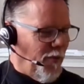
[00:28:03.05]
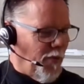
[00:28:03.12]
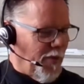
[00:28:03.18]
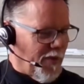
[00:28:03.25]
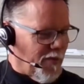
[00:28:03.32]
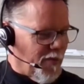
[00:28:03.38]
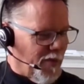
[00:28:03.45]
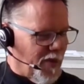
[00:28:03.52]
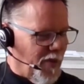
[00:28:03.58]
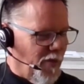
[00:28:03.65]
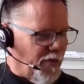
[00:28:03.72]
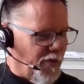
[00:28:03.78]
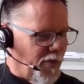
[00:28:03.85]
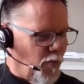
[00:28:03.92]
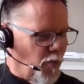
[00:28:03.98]
we'll
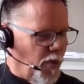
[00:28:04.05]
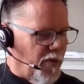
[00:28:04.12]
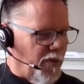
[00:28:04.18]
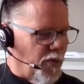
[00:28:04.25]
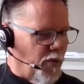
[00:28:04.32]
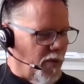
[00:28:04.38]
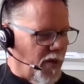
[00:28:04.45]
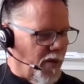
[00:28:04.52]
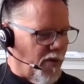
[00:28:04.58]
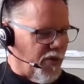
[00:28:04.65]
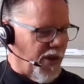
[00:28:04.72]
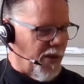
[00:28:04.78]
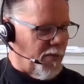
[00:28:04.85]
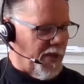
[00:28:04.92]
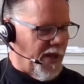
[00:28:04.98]
go somewhere, do an
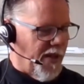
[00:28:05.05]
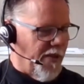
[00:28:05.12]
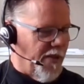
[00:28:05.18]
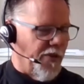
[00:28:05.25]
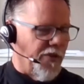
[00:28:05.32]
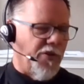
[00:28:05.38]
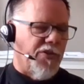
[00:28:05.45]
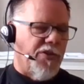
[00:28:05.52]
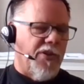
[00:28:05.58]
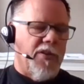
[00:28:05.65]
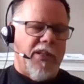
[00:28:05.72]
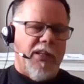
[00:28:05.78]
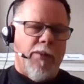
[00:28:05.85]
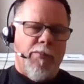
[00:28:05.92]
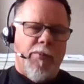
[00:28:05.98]
RCM analysis,
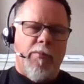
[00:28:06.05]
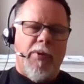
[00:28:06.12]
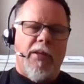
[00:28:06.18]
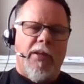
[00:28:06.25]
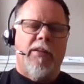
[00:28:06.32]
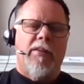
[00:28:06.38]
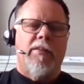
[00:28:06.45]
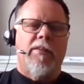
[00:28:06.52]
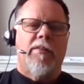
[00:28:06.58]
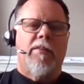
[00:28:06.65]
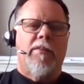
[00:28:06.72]
they'll implement it.